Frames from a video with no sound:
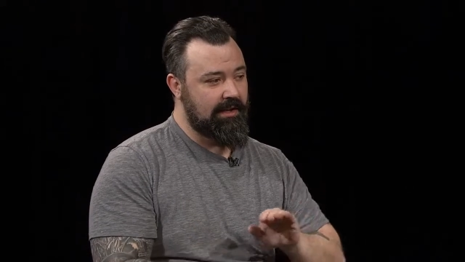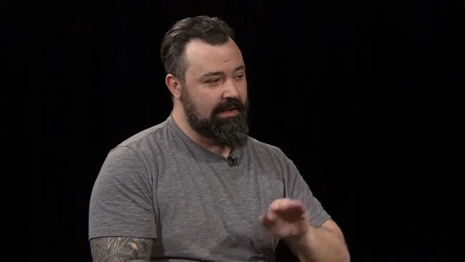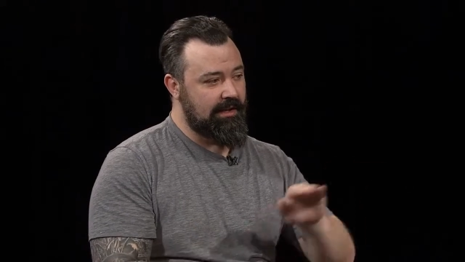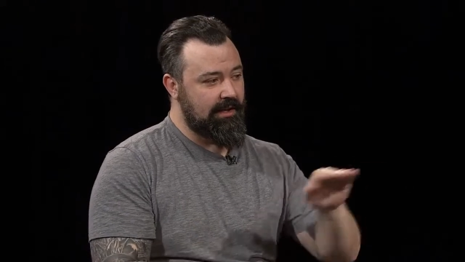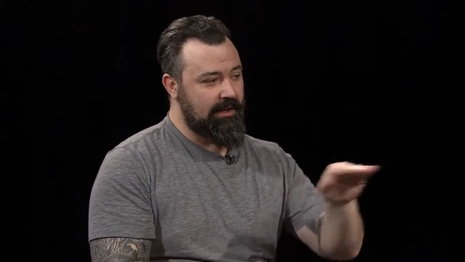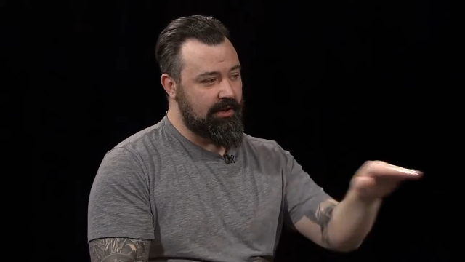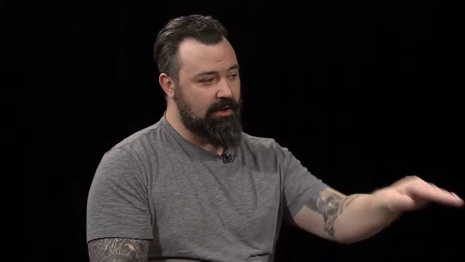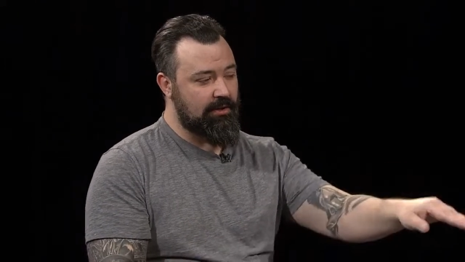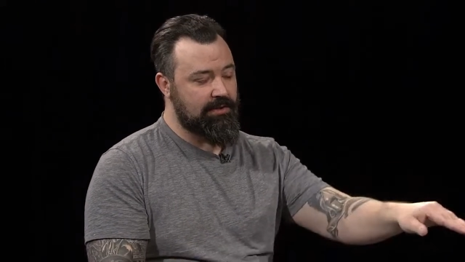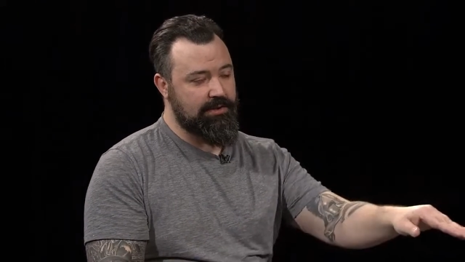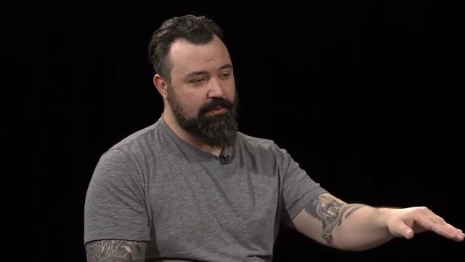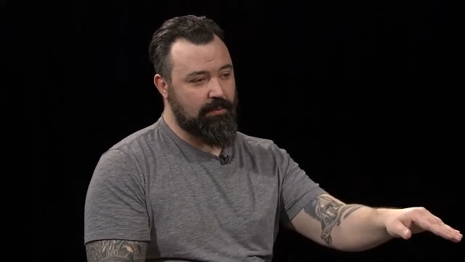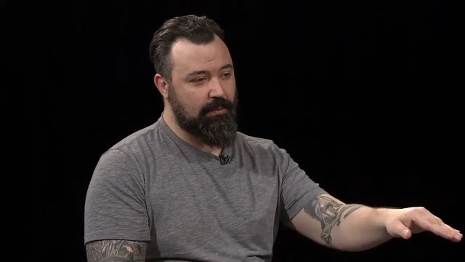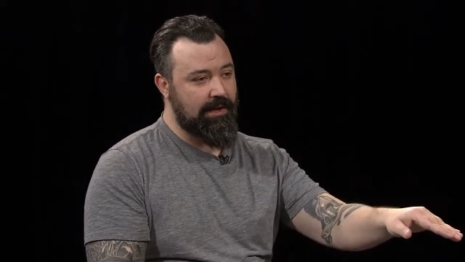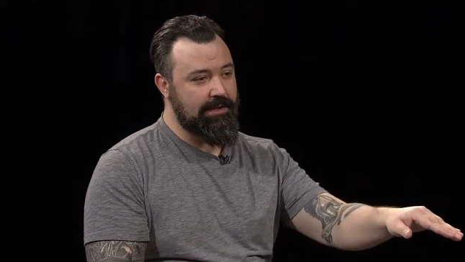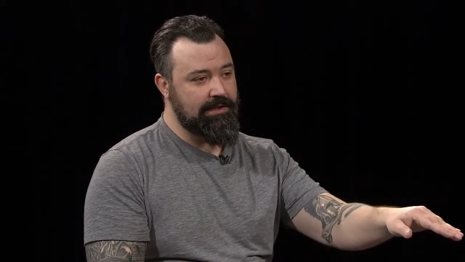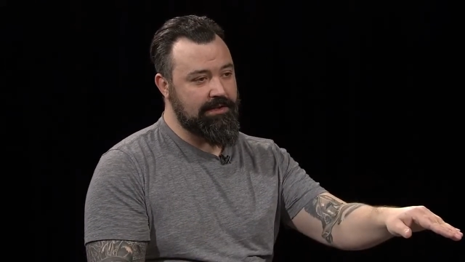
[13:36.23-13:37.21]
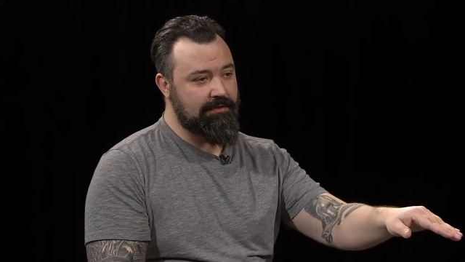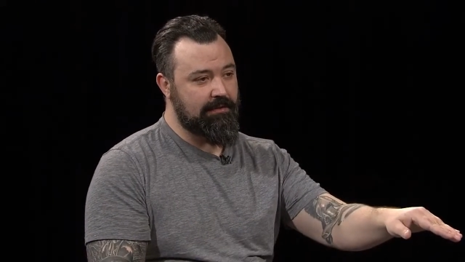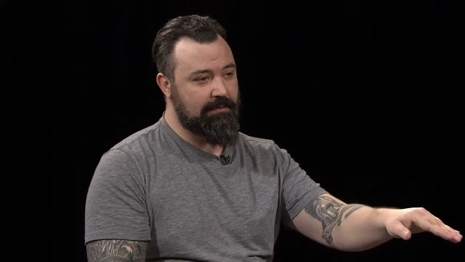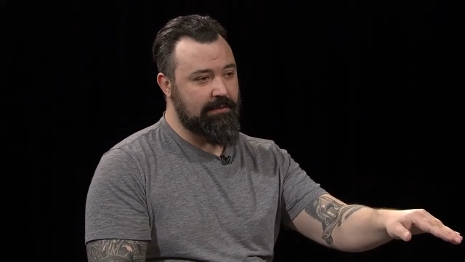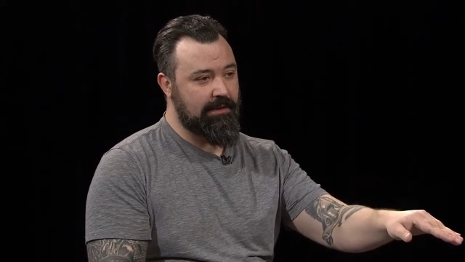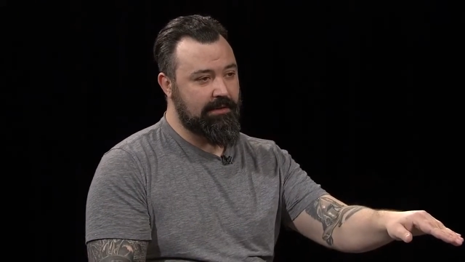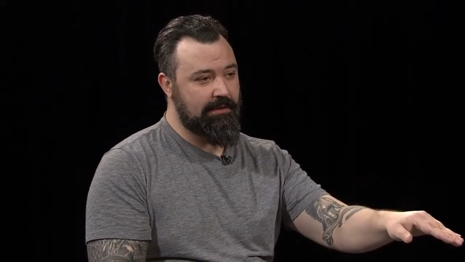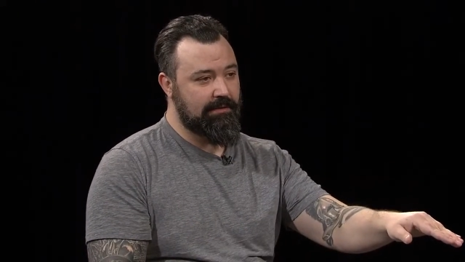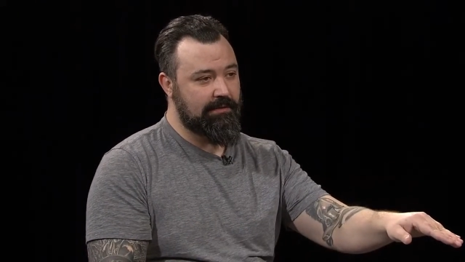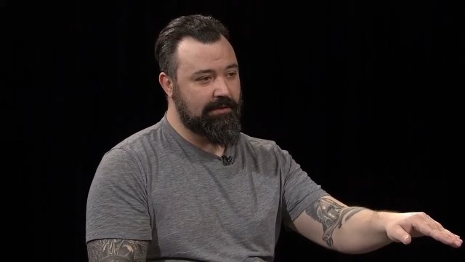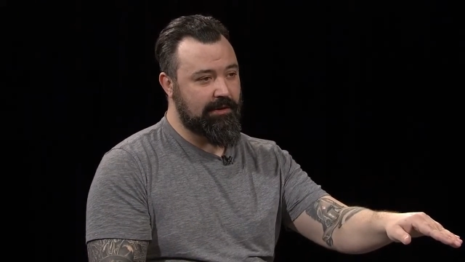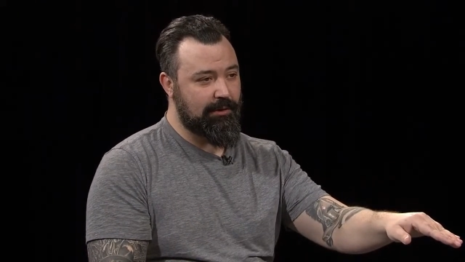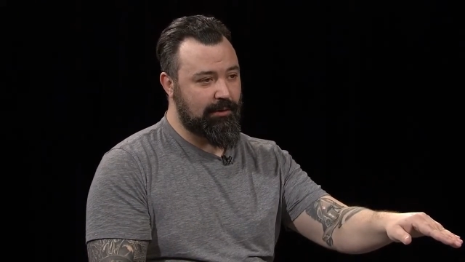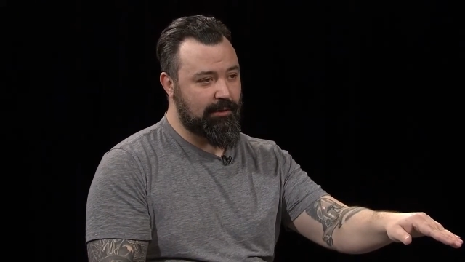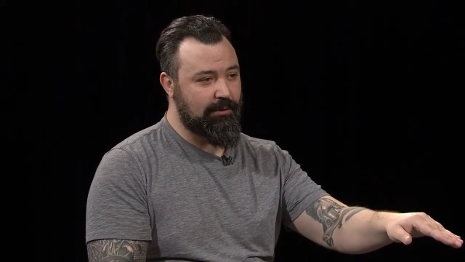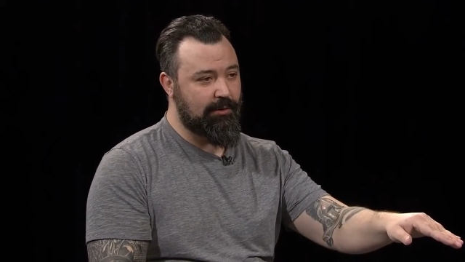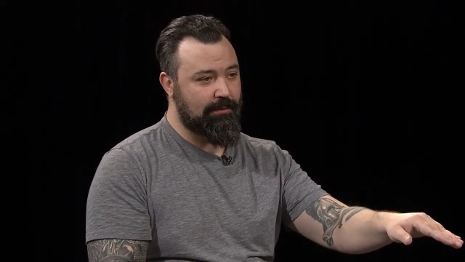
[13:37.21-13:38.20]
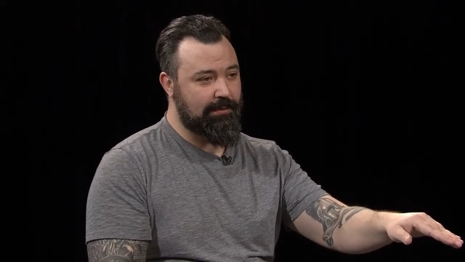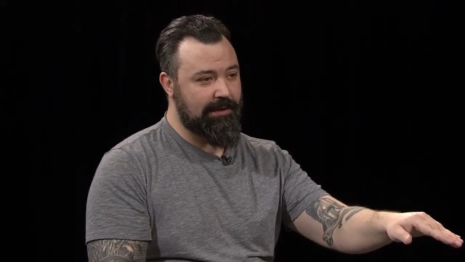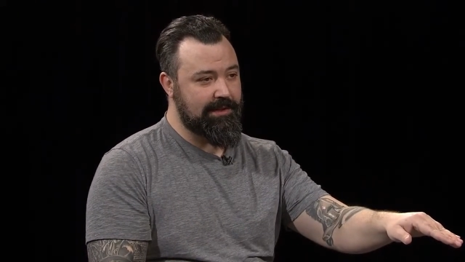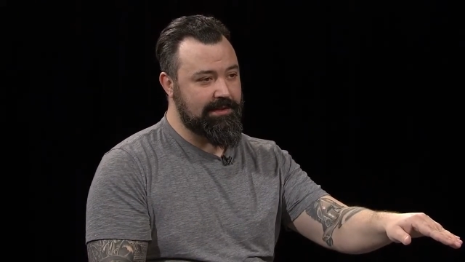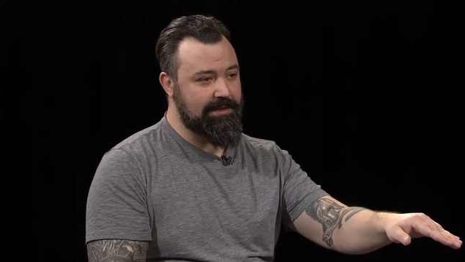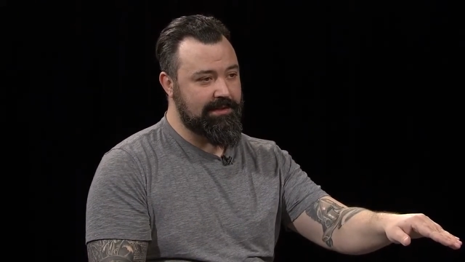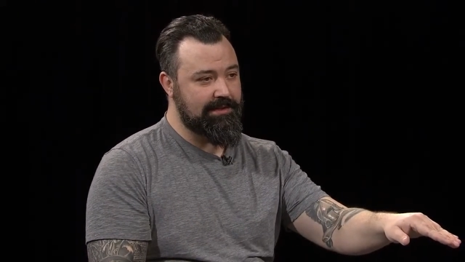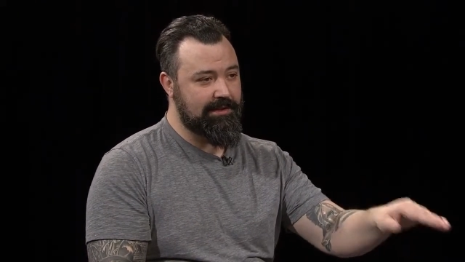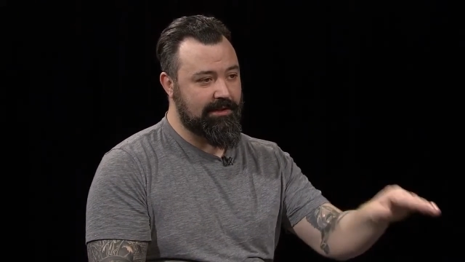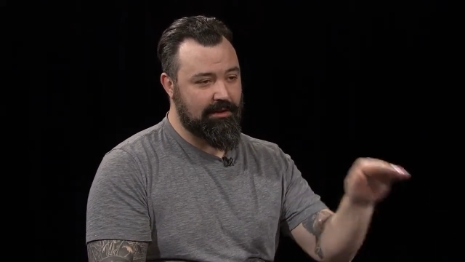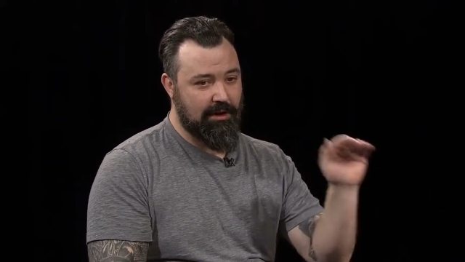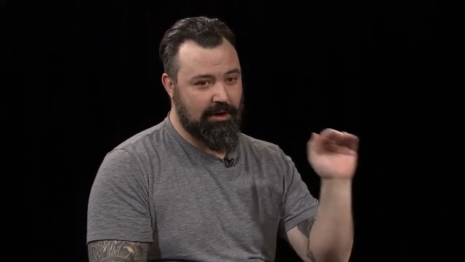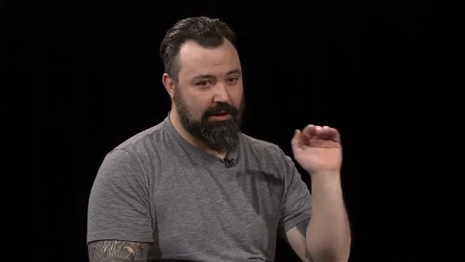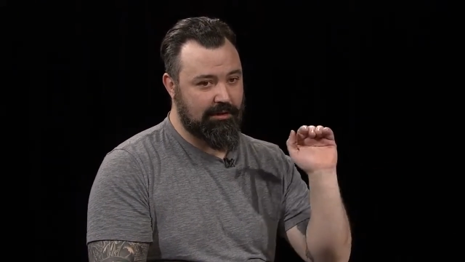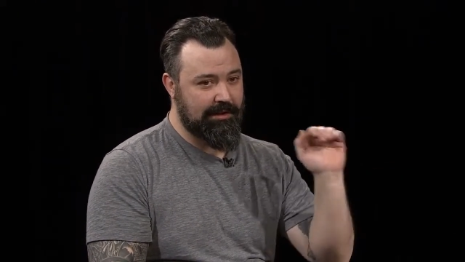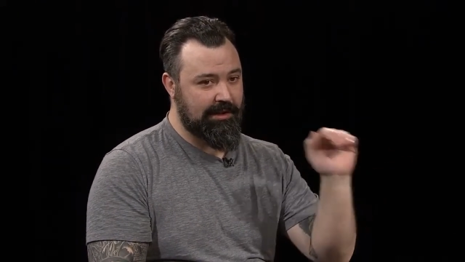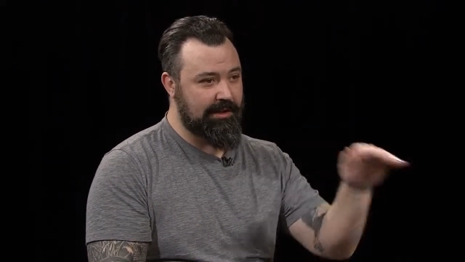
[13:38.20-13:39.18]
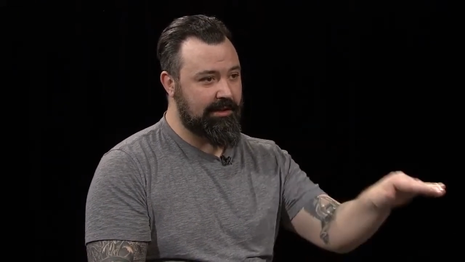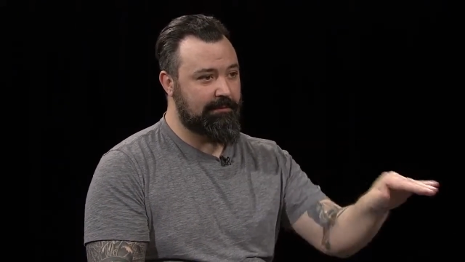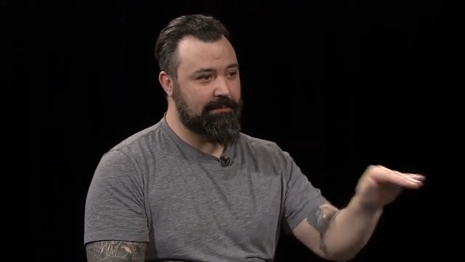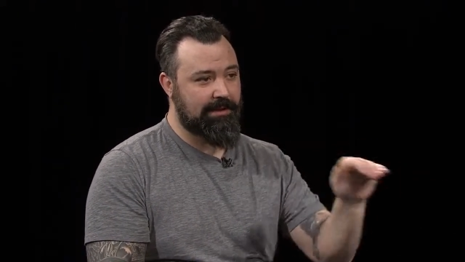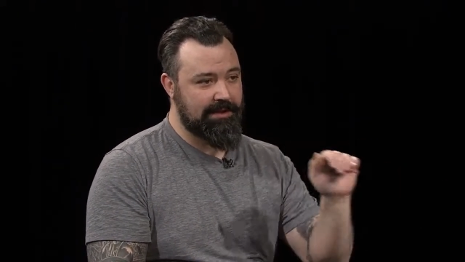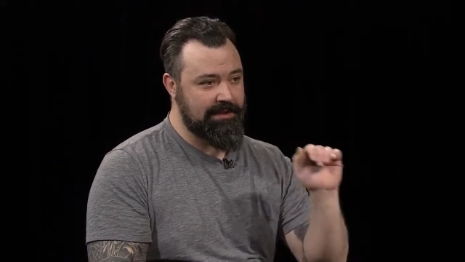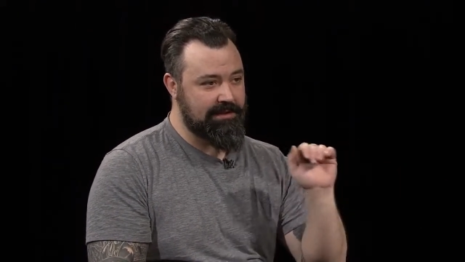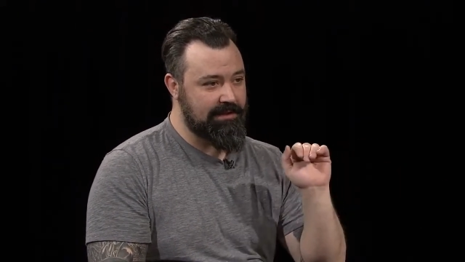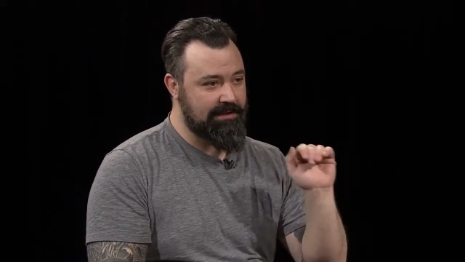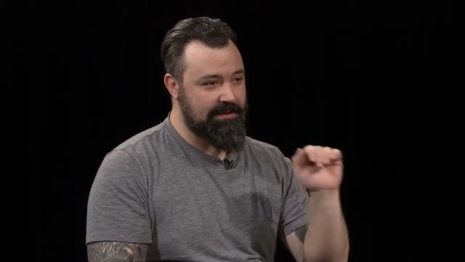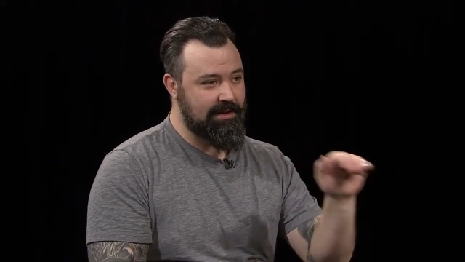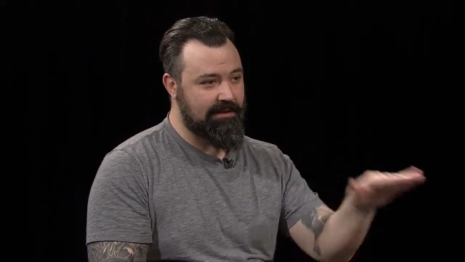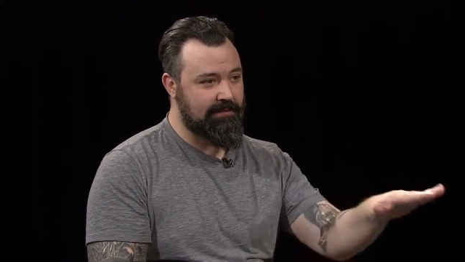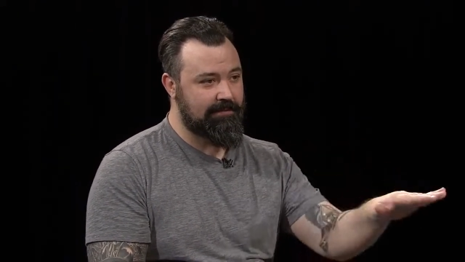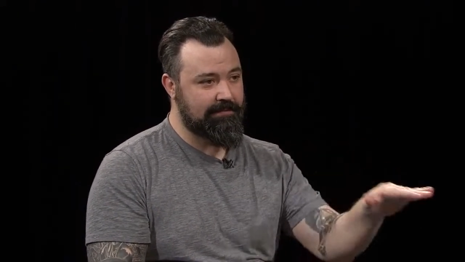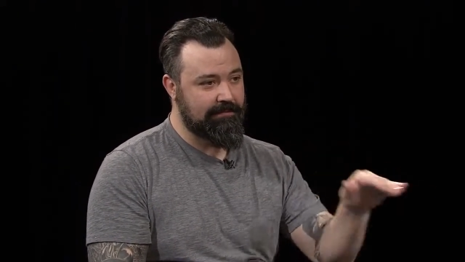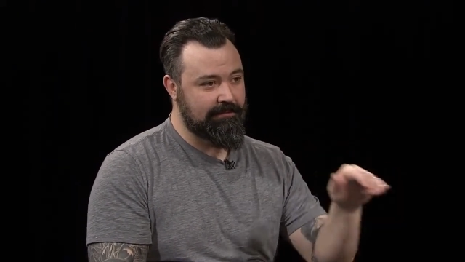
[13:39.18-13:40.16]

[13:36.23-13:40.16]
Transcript: that goes and rents from the local places. They're all getting places now.